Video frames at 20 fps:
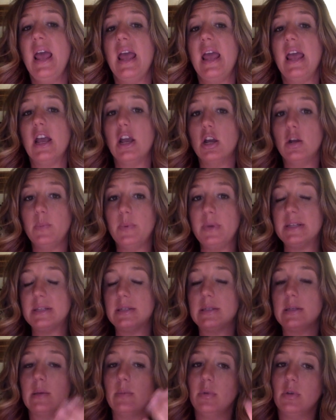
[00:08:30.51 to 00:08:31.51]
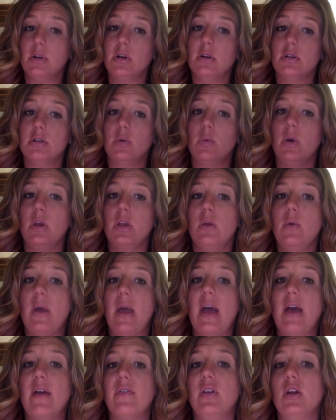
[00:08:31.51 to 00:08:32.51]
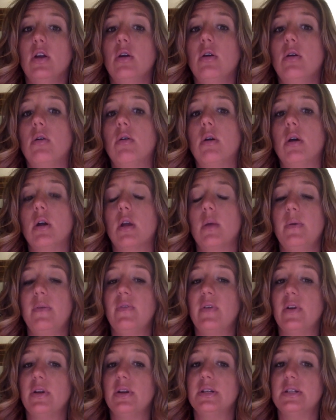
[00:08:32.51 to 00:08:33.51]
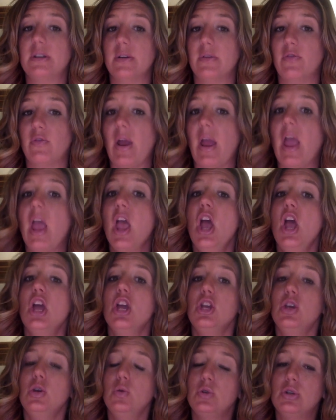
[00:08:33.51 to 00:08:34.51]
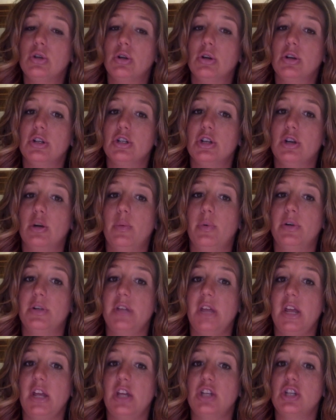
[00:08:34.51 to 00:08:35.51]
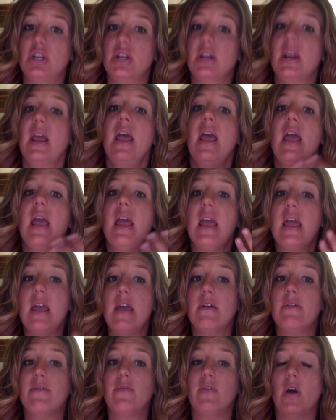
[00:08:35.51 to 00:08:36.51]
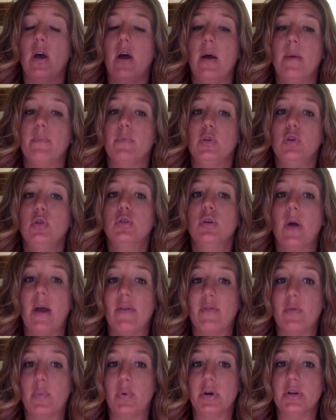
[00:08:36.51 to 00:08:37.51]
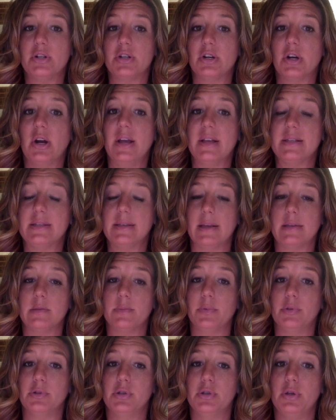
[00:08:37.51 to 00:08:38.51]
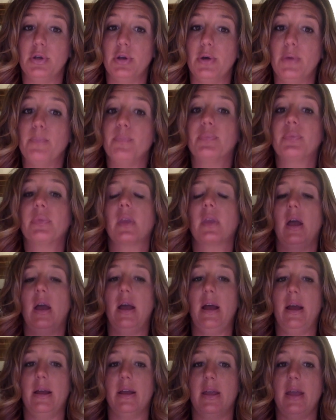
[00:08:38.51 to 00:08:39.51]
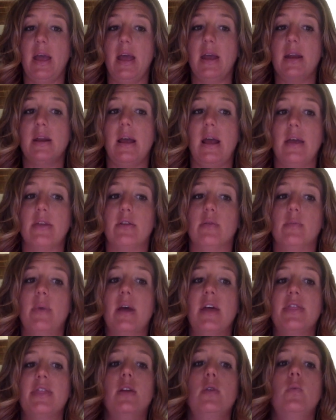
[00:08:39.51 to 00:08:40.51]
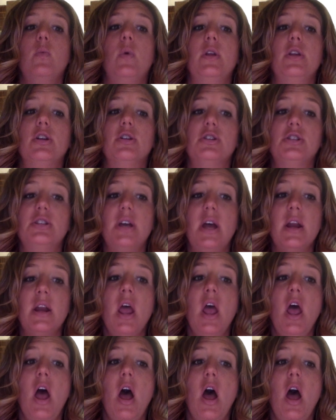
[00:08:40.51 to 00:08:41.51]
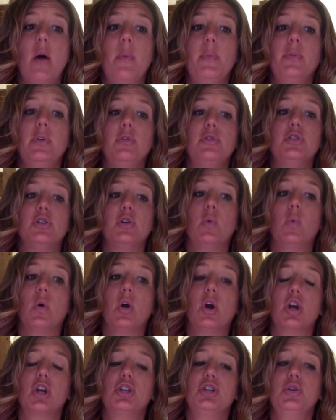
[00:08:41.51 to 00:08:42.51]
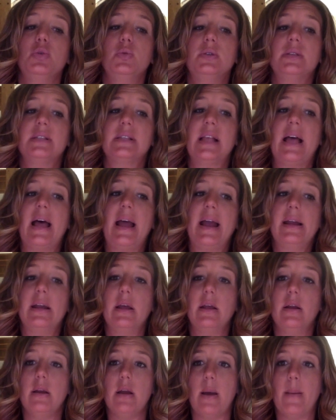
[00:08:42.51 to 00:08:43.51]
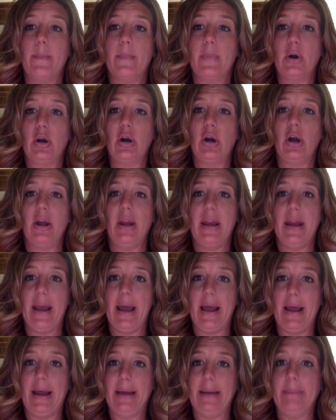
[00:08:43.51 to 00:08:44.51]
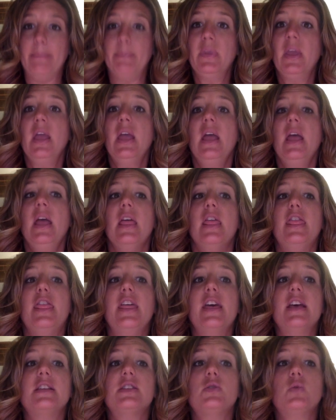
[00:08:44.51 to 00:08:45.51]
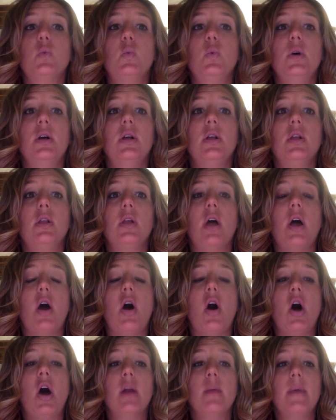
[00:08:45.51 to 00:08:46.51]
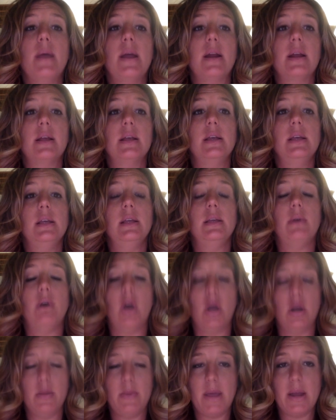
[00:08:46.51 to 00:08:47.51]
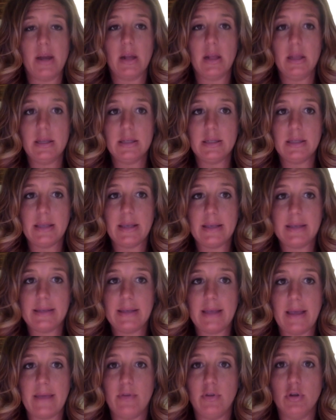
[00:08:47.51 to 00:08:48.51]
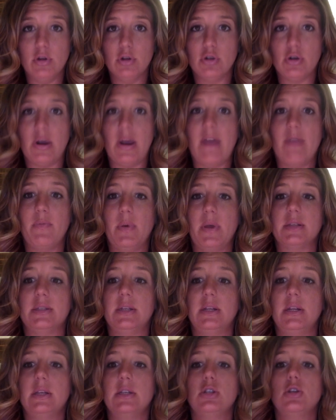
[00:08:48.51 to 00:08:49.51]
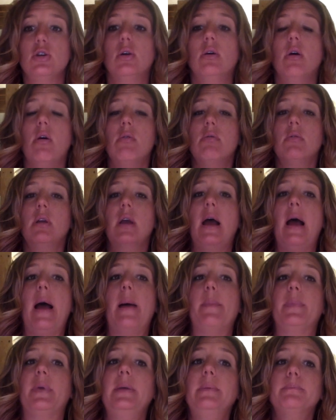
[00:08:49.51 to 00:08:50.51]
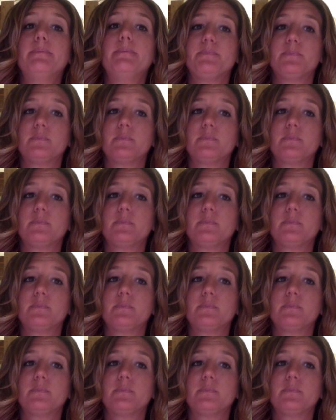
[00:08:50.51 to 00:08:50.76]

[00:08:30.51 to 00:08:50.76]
It could be similar to what you have here, or it could be very different. Use your interpretation if you don't have a printer accessible to you. Again, either method, when you're done, upload your work to slide number 9. This will automatically save in your drive because it is your own copy.